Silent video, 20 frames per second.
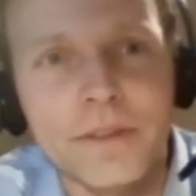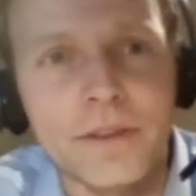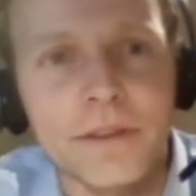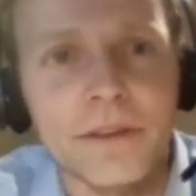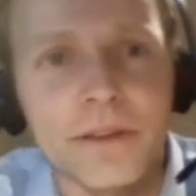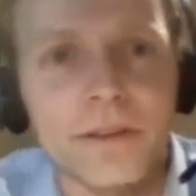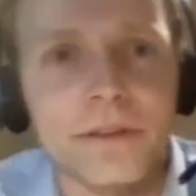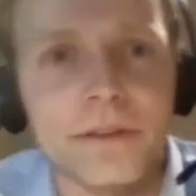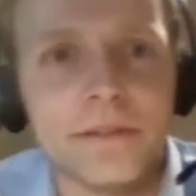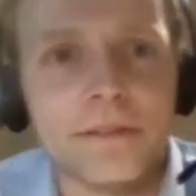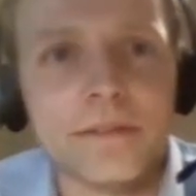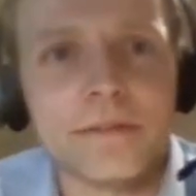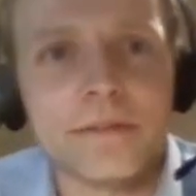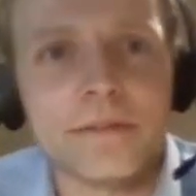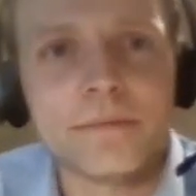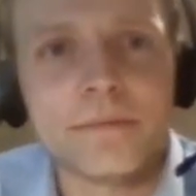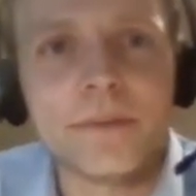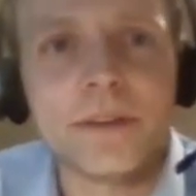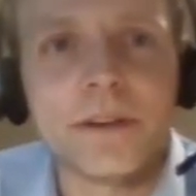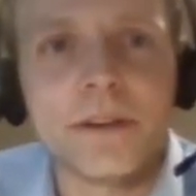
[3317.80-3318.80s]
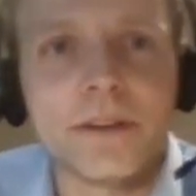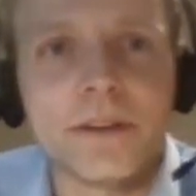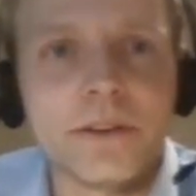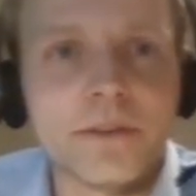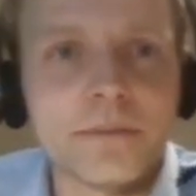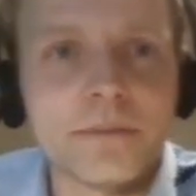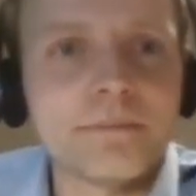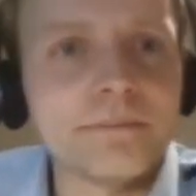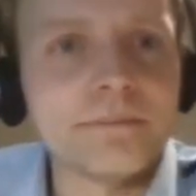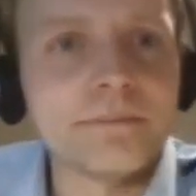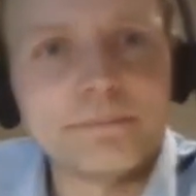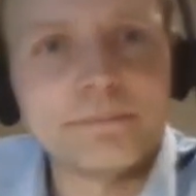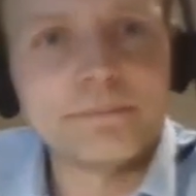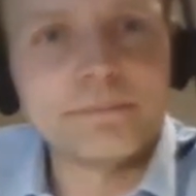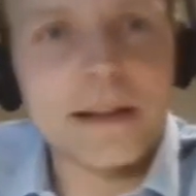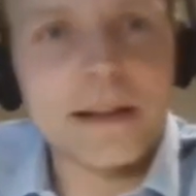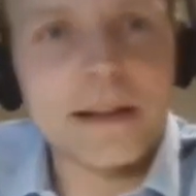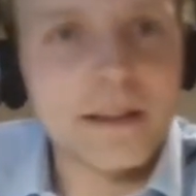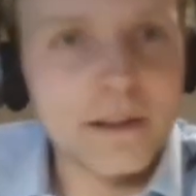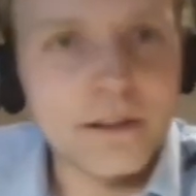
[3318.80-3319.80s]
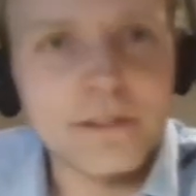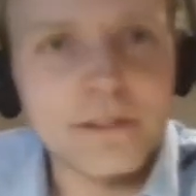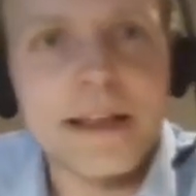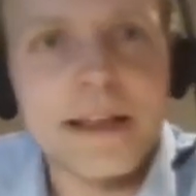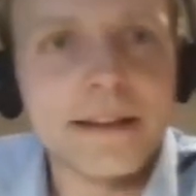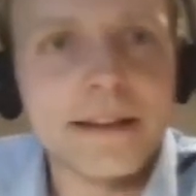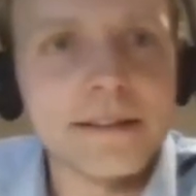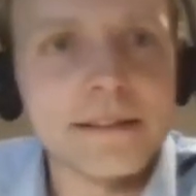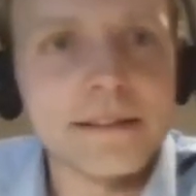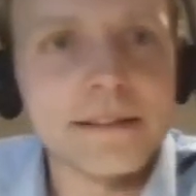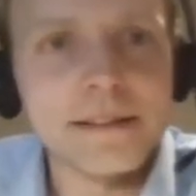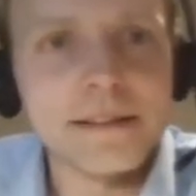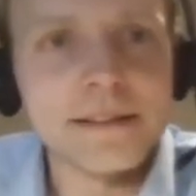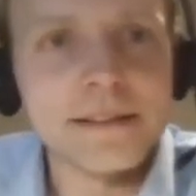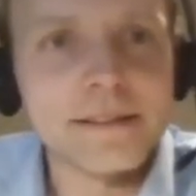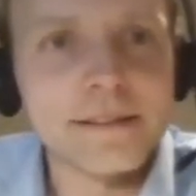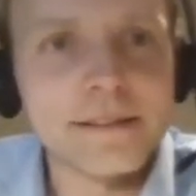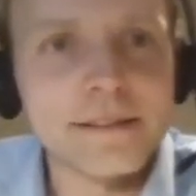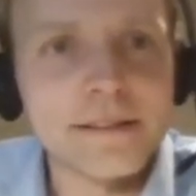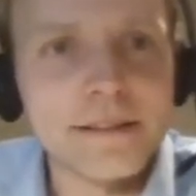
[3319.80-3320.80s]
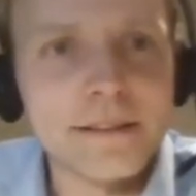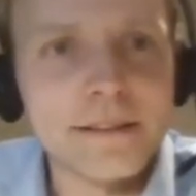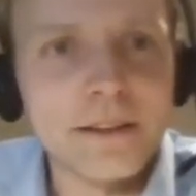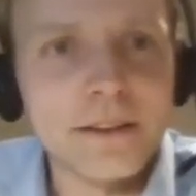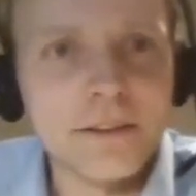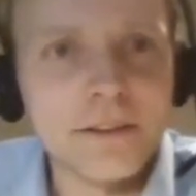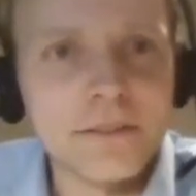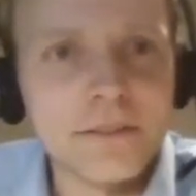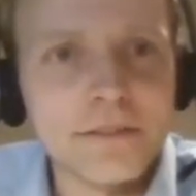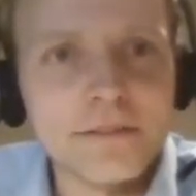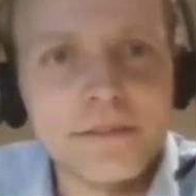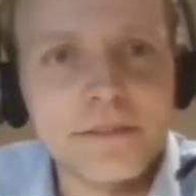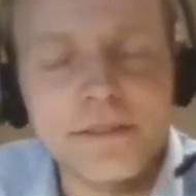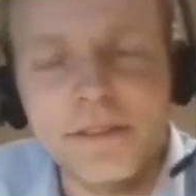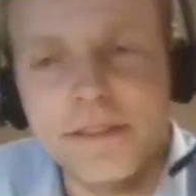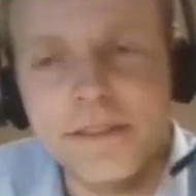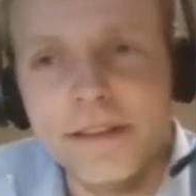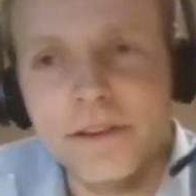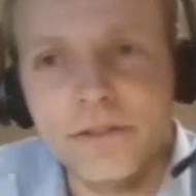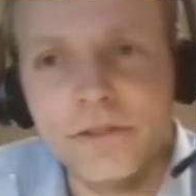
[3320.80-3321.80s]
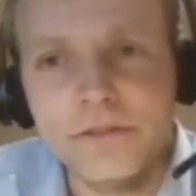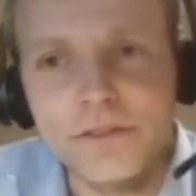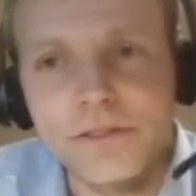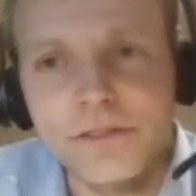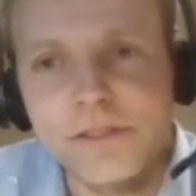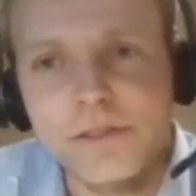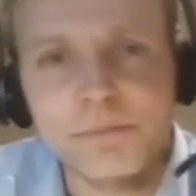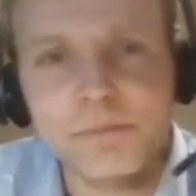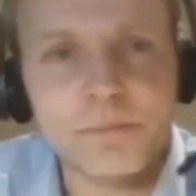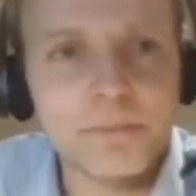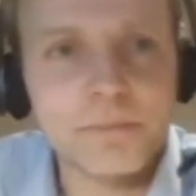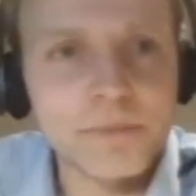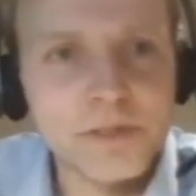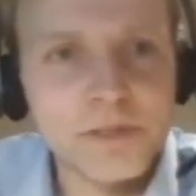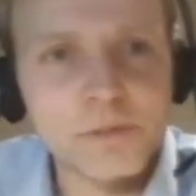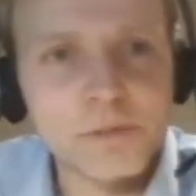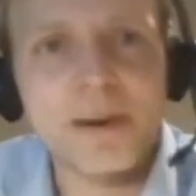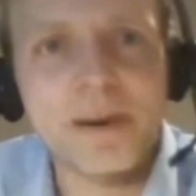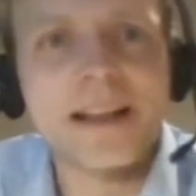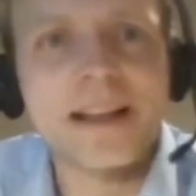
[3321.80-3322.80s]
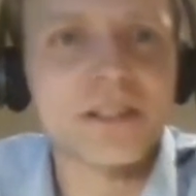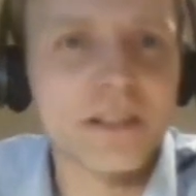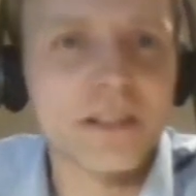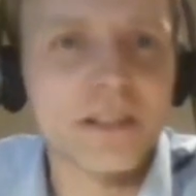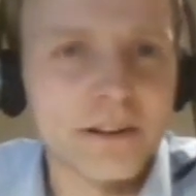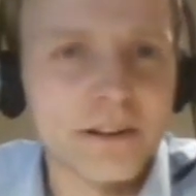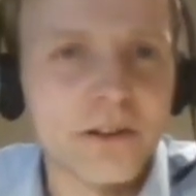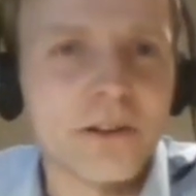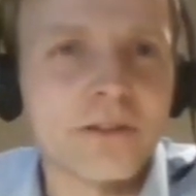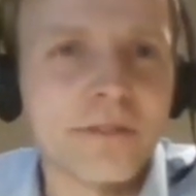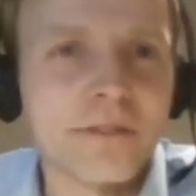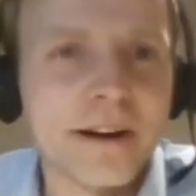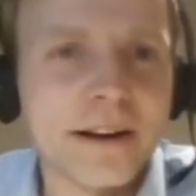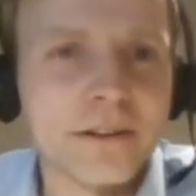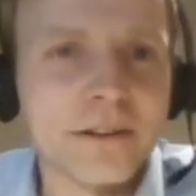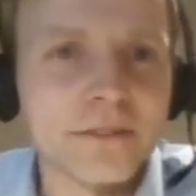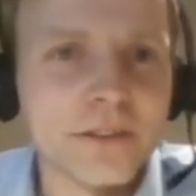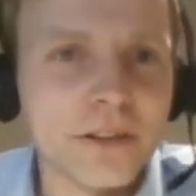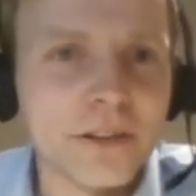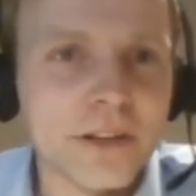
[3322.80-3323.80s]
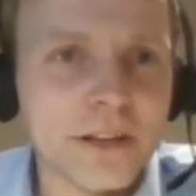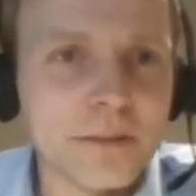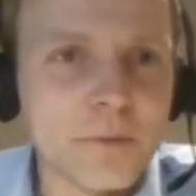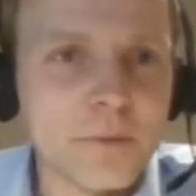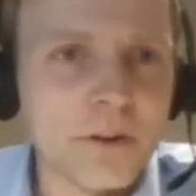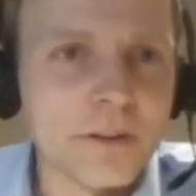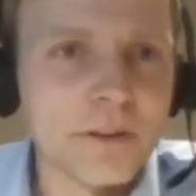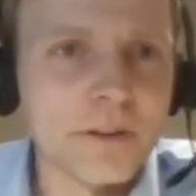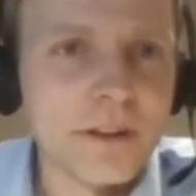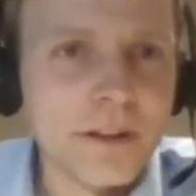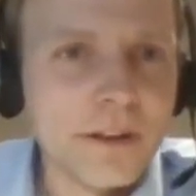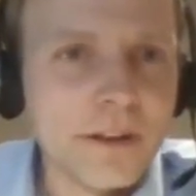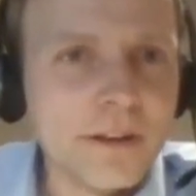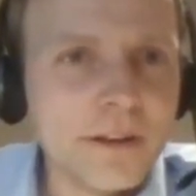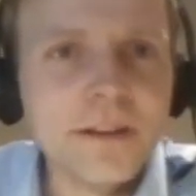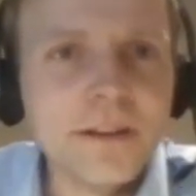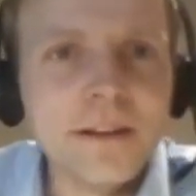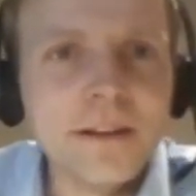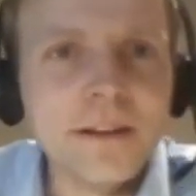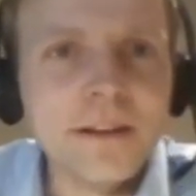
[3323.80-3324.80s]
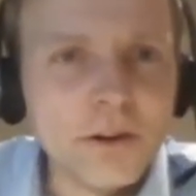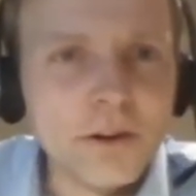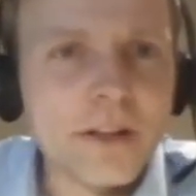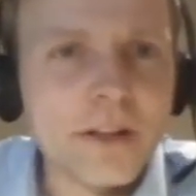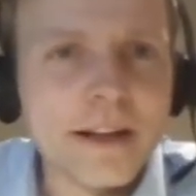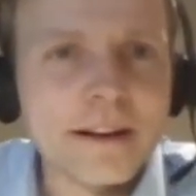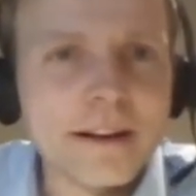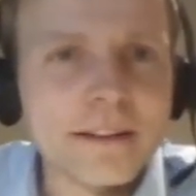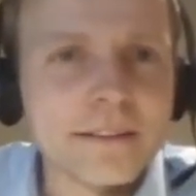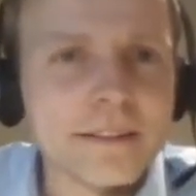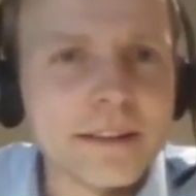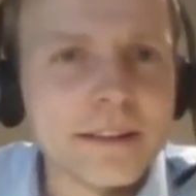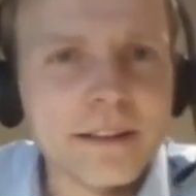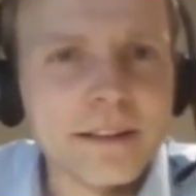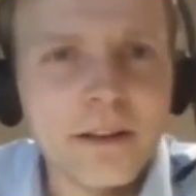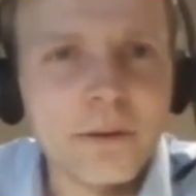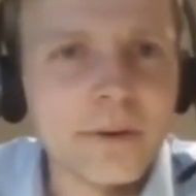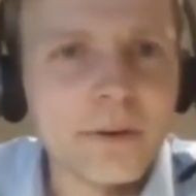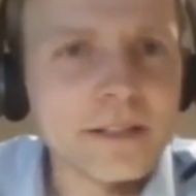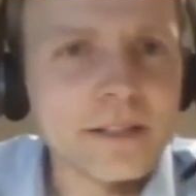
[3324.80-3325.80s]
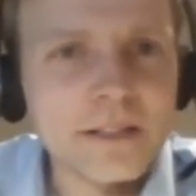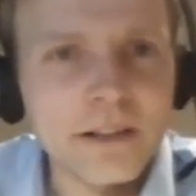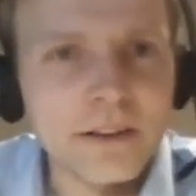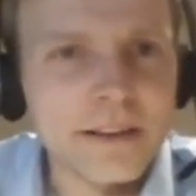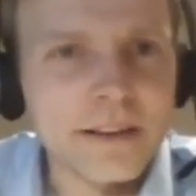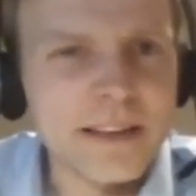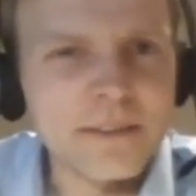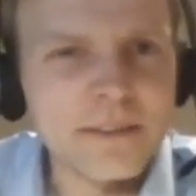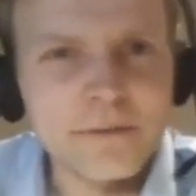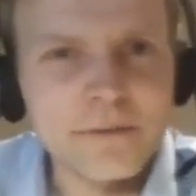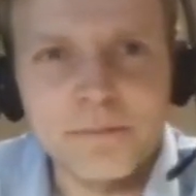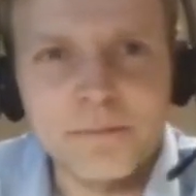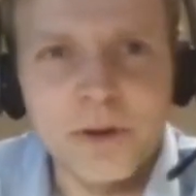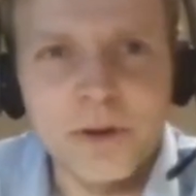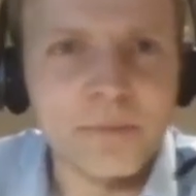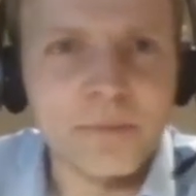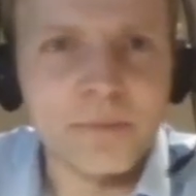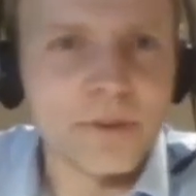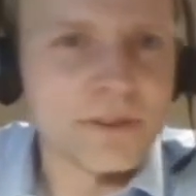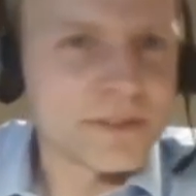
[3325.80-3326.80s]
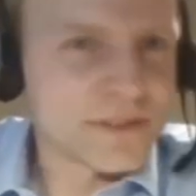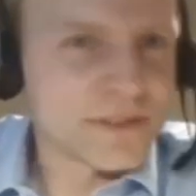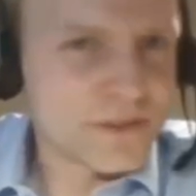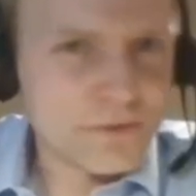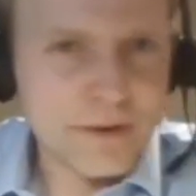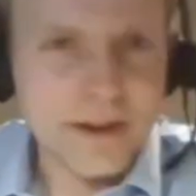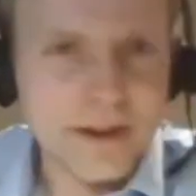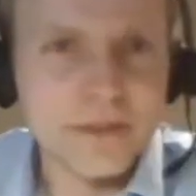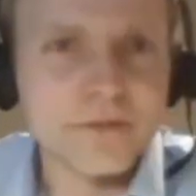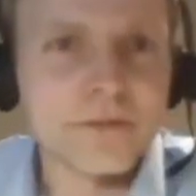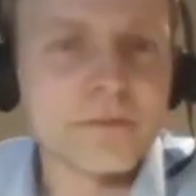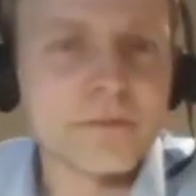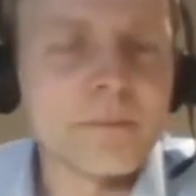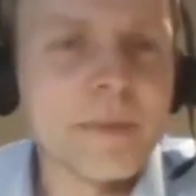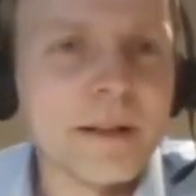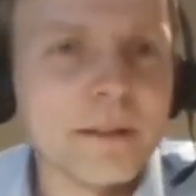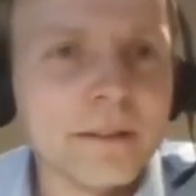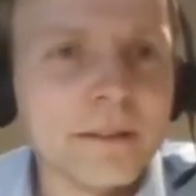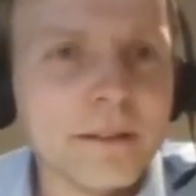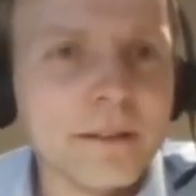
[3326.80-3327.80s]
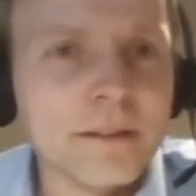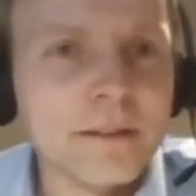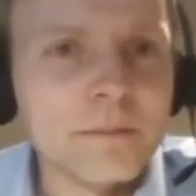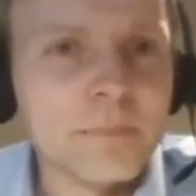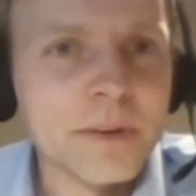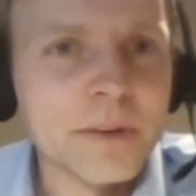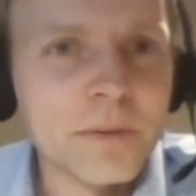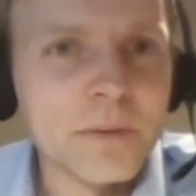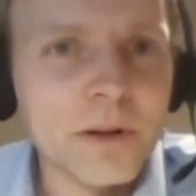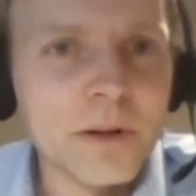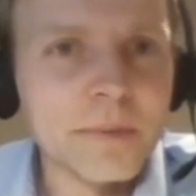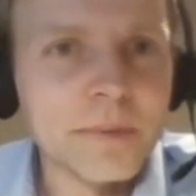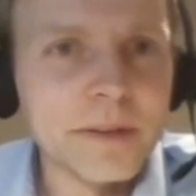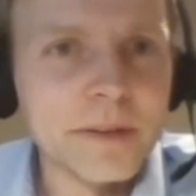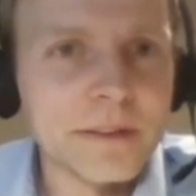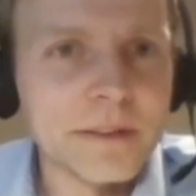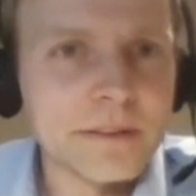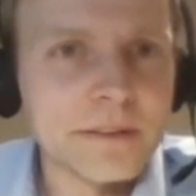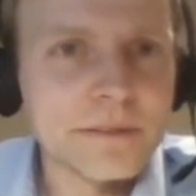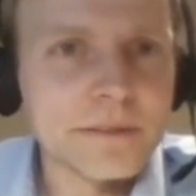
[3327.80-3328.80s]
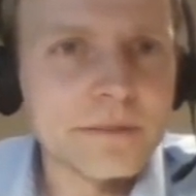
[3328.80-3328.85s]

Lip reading: your backyard hens is, that they're not just splashing a lot around. You might look at it and think, oh, well, actually I give my birds 300 mil, but it might be that